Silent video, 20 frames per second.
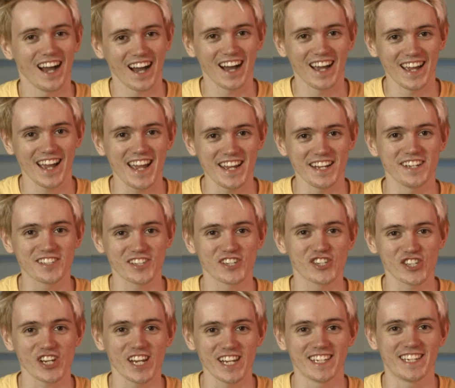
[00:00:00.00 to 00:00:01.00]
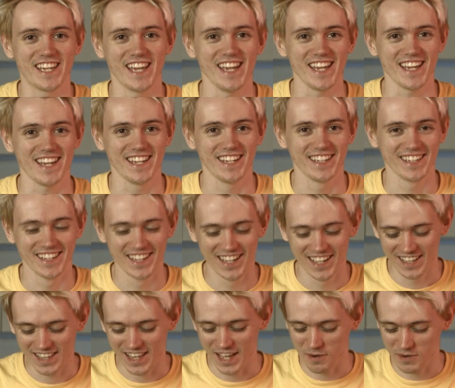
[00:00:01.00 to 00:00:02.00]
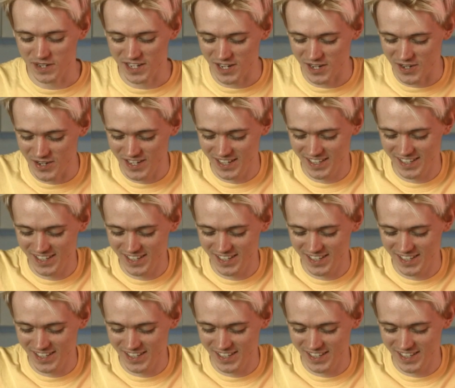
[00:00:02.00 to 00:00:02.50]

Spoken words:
I hate to shake it. There we go.